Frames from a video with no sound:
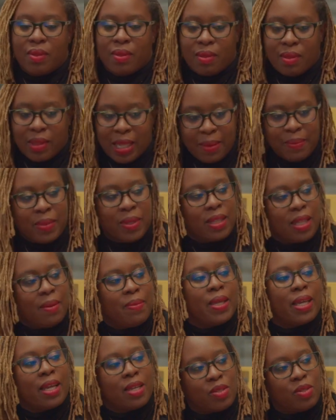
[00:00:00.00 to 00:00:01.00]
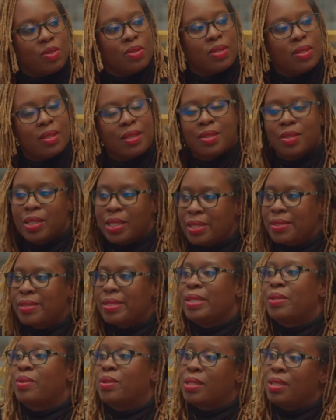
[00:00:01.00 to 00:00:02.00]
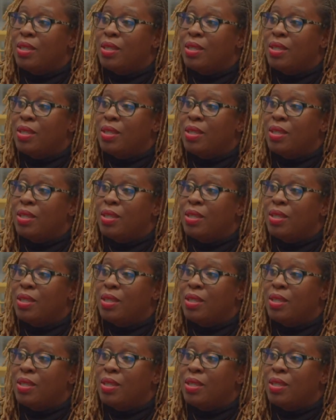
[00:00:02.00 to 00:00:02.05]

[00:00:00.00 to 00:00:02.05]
let me get you in a little secret.